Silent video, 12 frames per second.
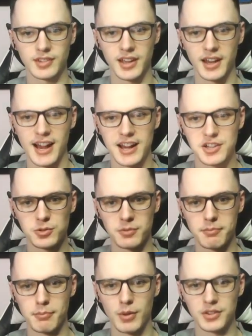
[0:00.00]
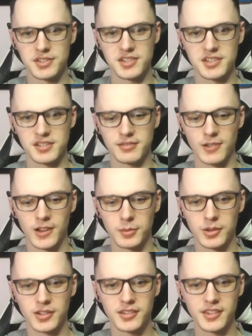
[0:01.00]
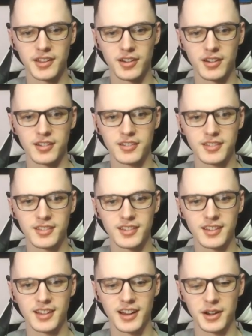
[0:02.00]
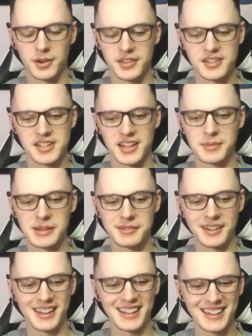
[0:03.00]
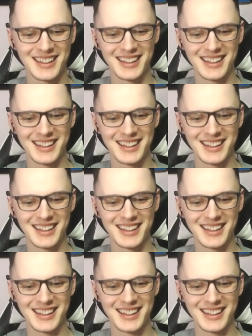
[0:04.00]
Yeah, actual monsters at volleyball. They are. I don't understand them either.